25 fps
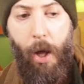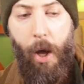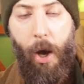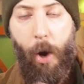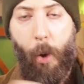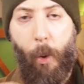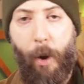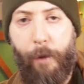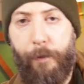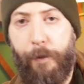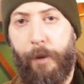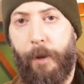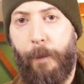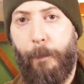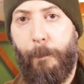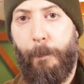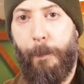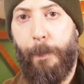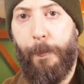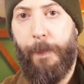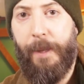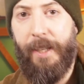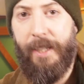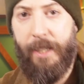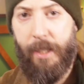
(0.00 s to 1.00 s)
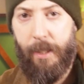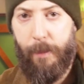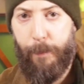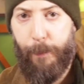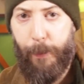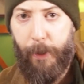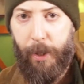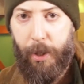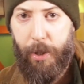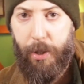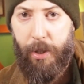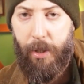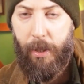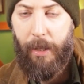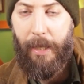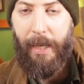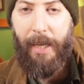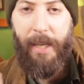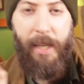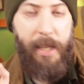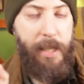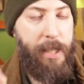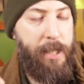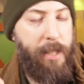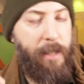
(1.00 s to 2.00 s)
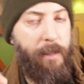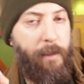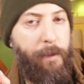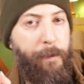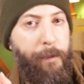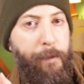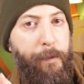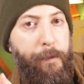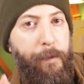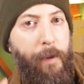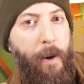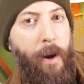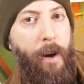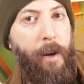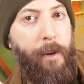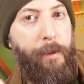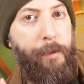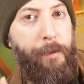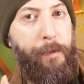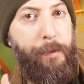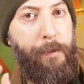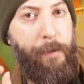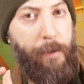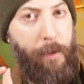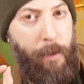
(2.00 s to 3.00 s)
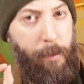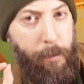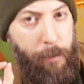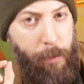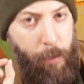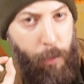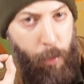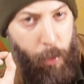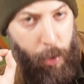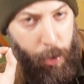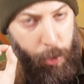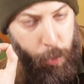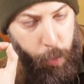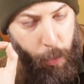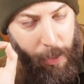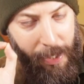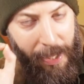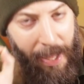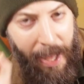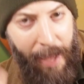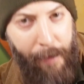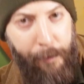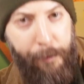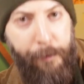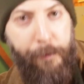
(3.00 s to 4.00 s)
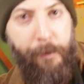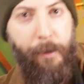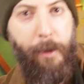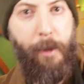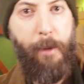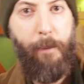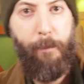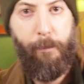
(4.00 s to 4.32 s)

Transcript: However, this depiction isn't far from what we have